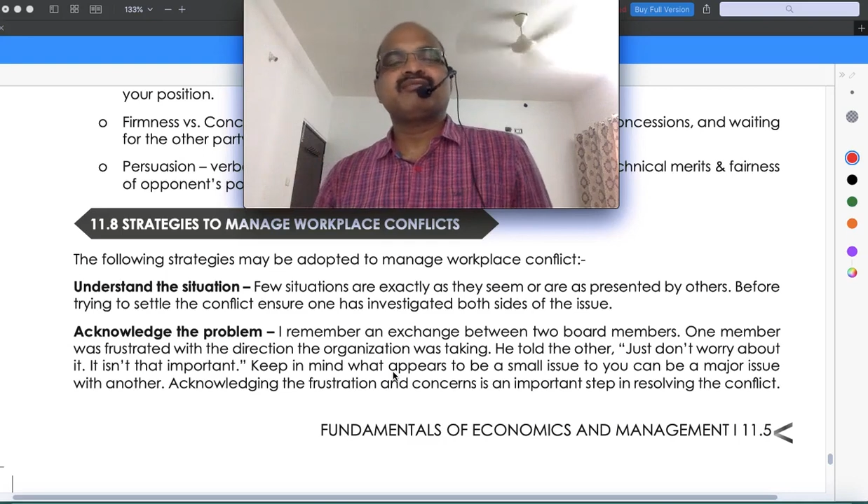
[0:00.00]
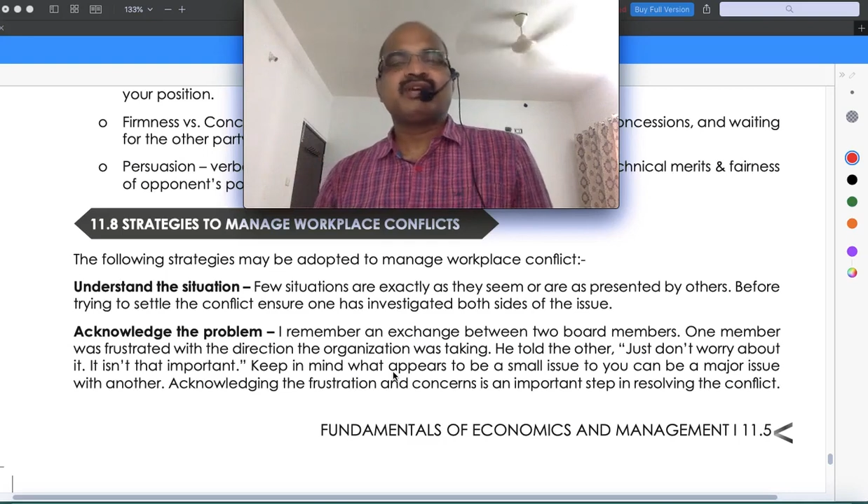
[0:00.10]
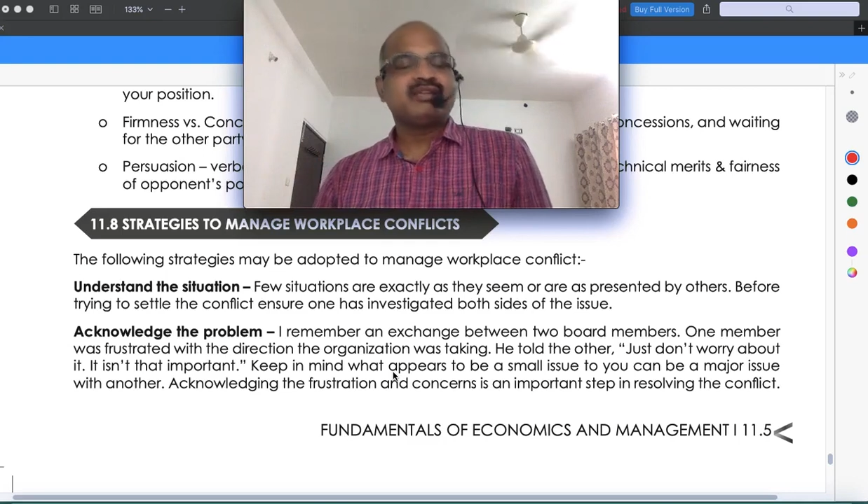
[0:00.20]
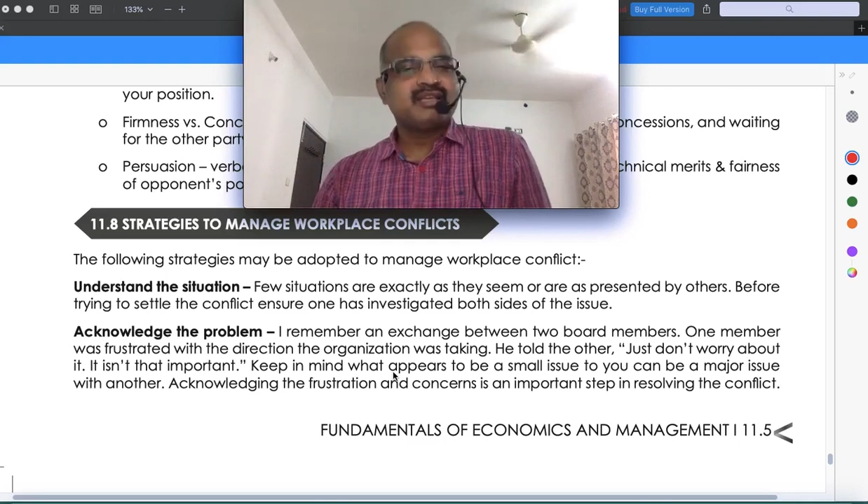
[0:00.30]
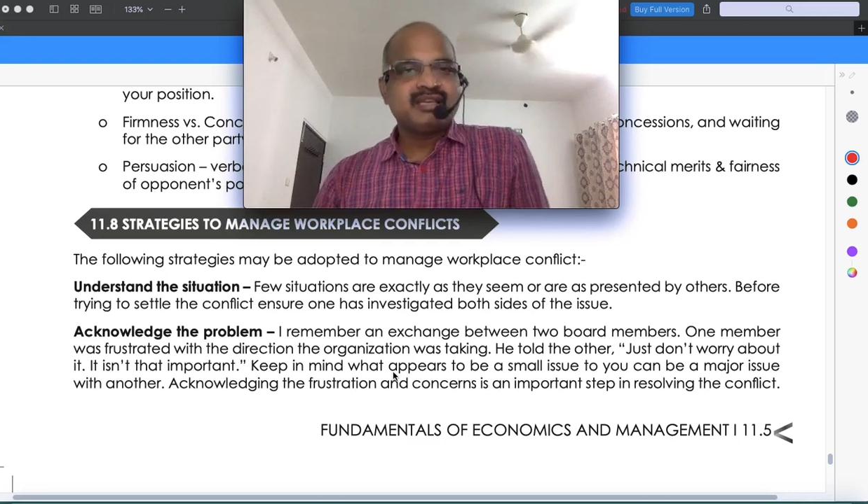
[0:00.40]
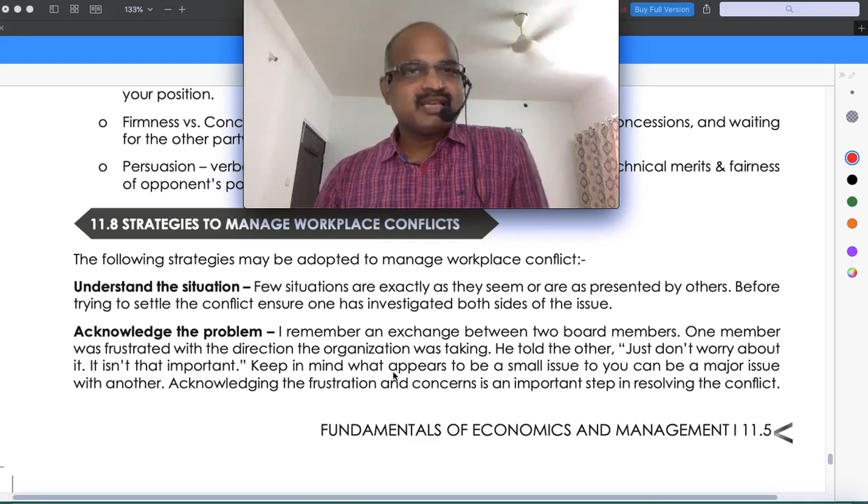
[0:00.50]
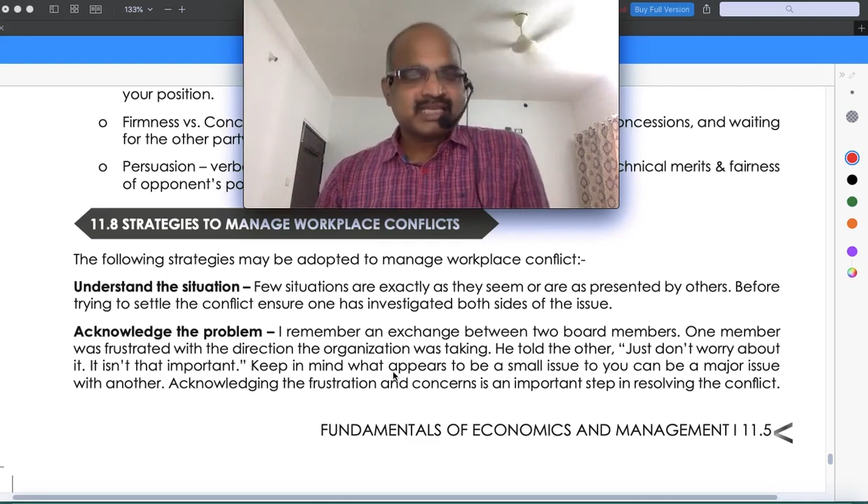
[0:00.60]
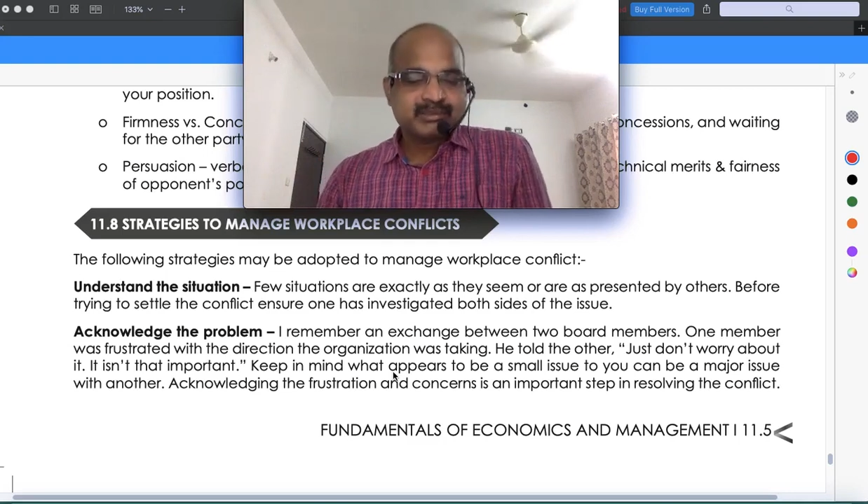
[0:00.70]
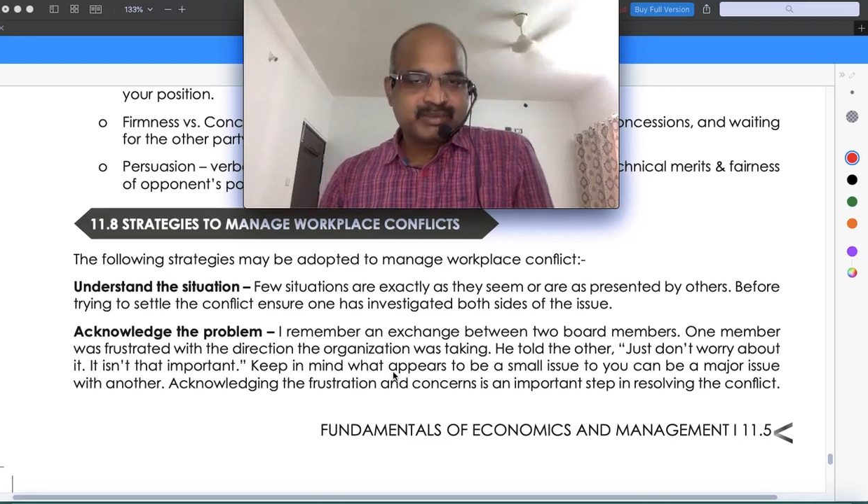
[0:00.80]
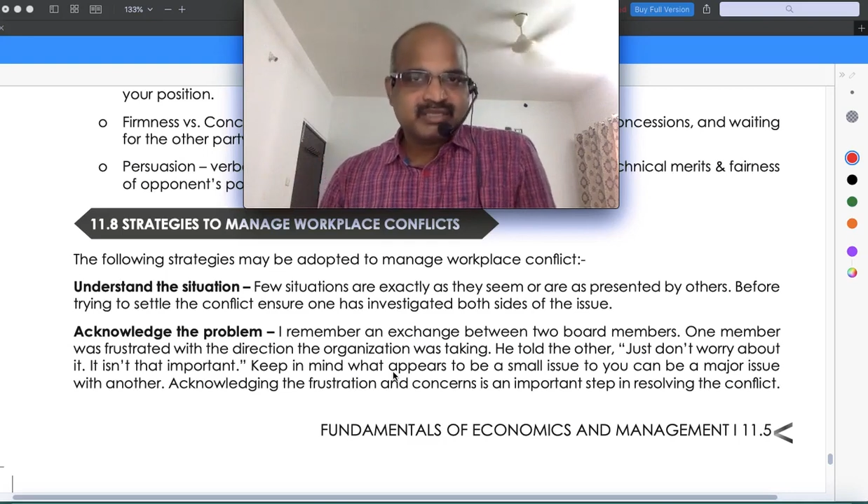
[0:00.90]
when he
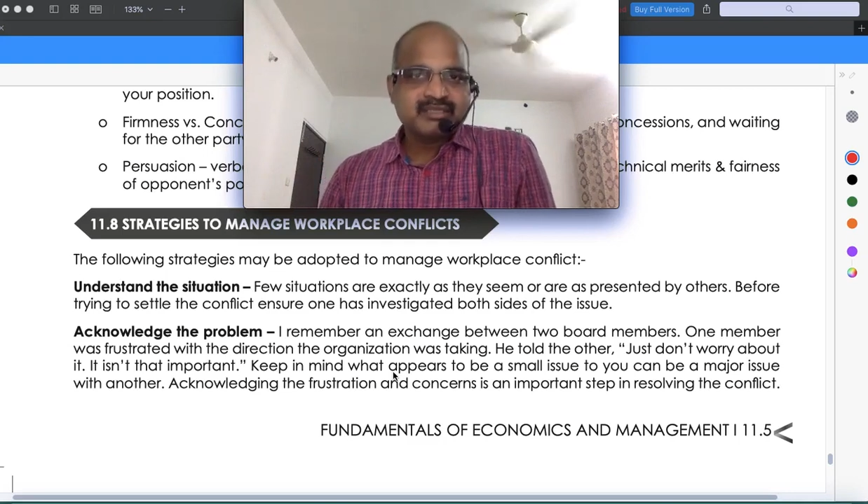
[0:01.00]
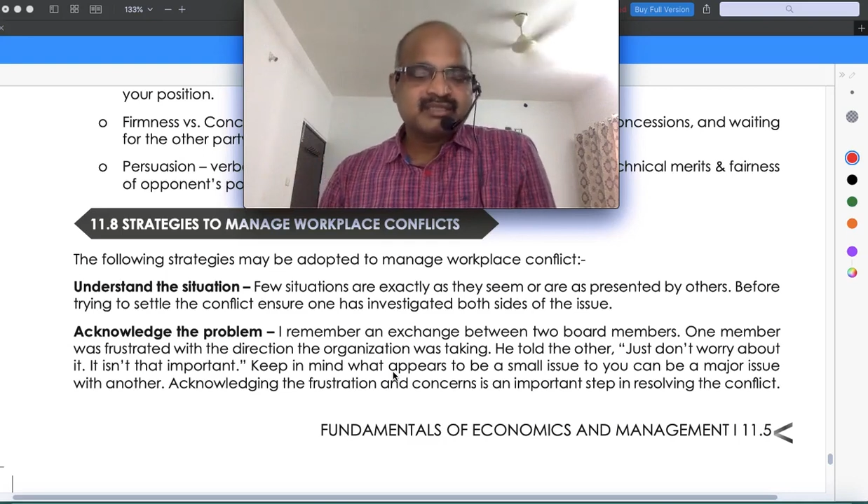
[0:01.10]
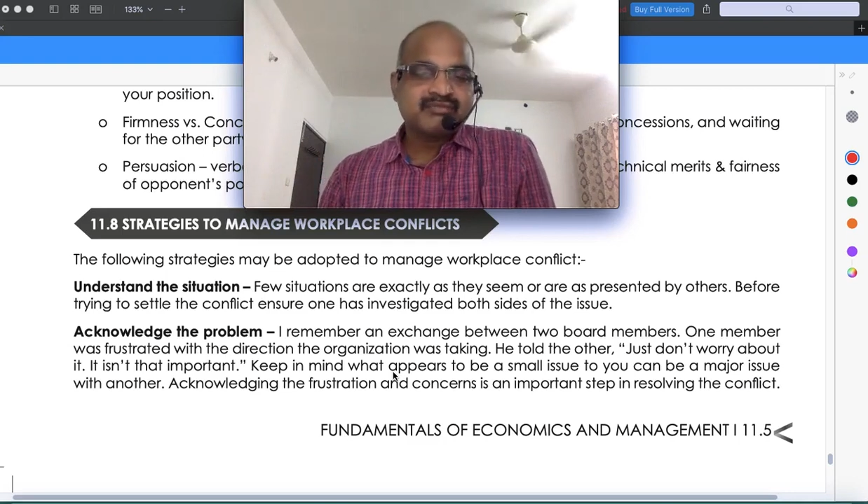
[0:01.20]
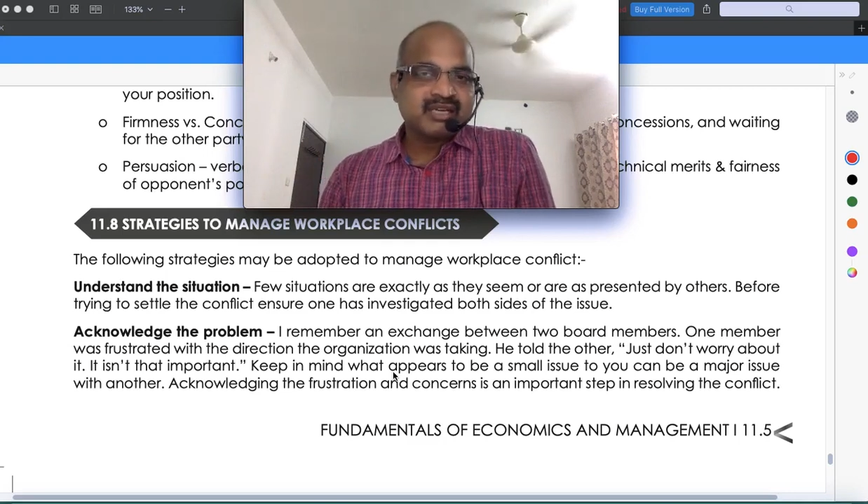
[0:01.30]
expresses,